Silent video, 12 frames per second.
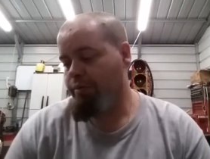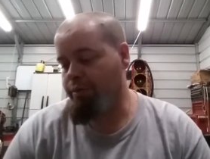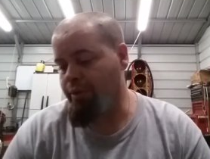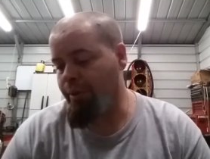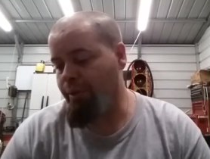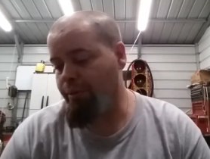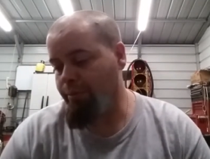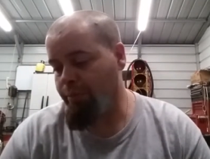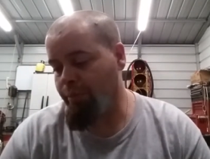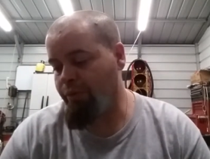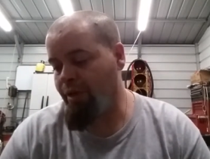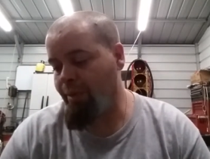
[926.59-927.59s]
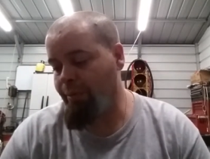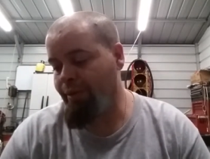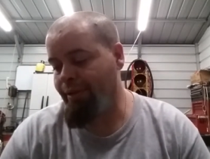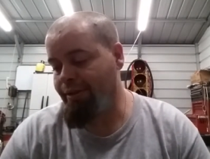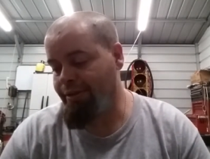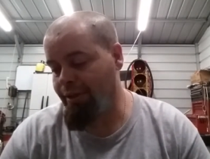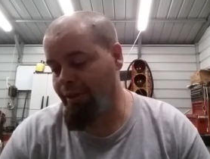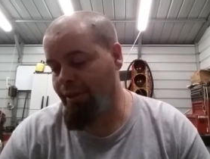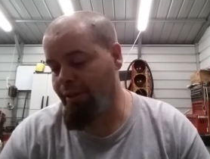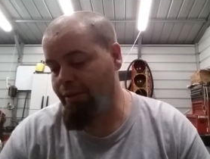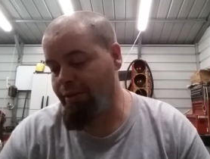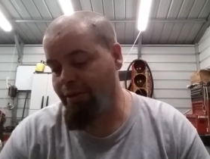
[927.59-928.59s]
so with that being
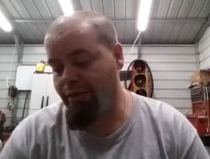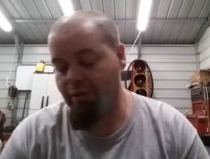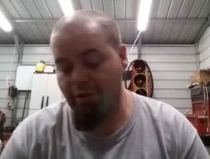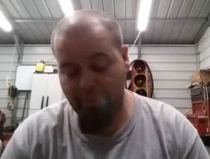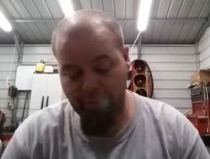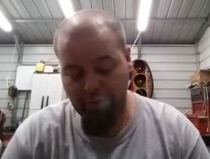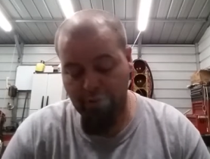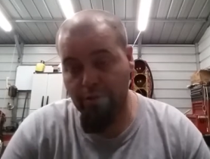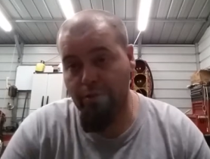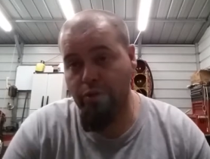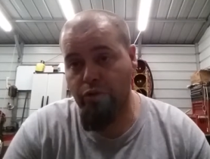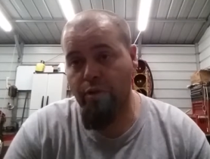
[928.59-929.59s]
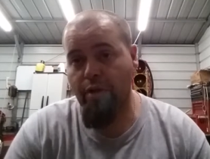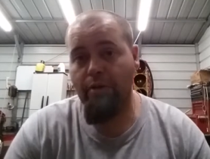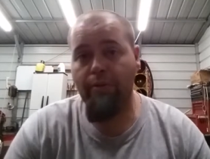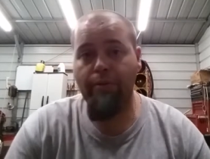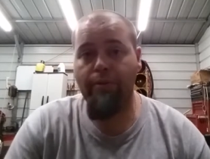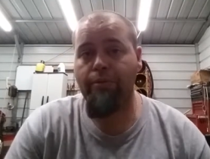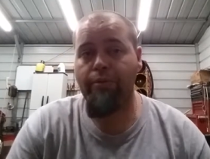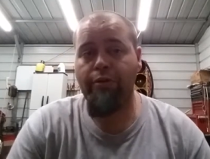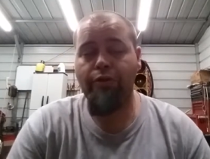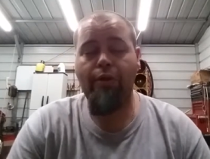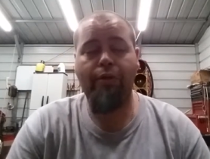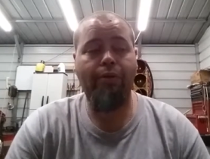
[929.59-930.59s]
said, it's either going to be a used trailer or a new
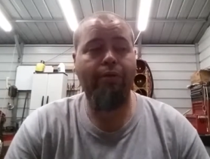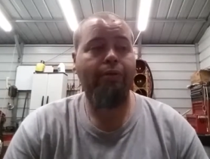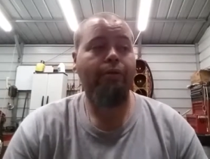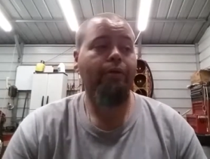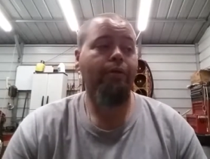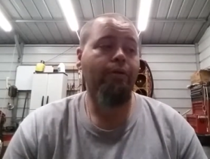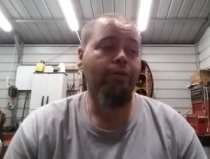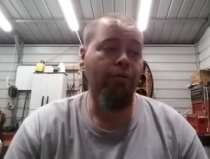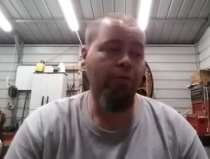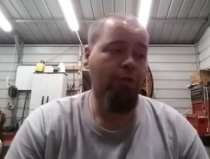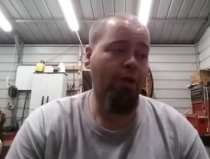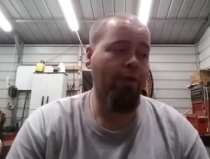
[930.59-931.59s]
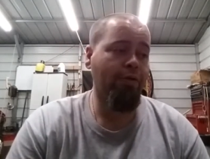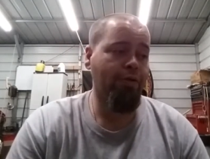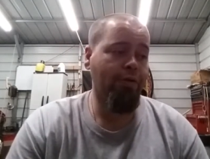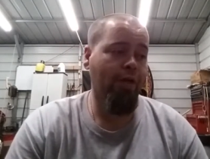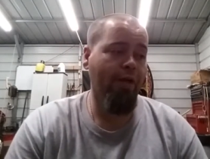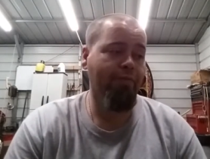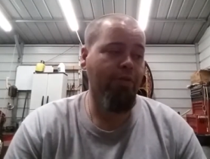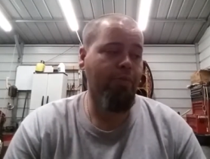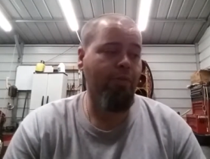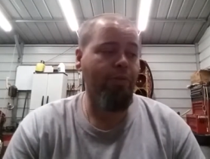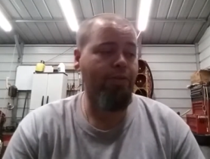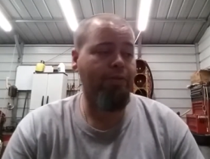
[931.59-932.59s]
trailer. New trailers are kind of
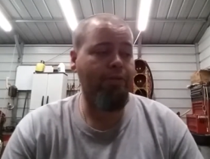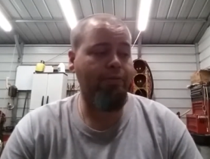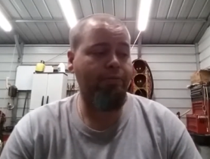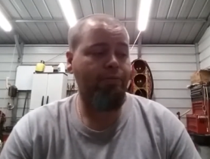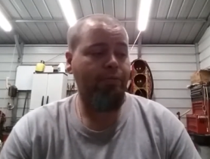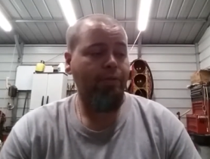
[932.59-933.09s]
expensive.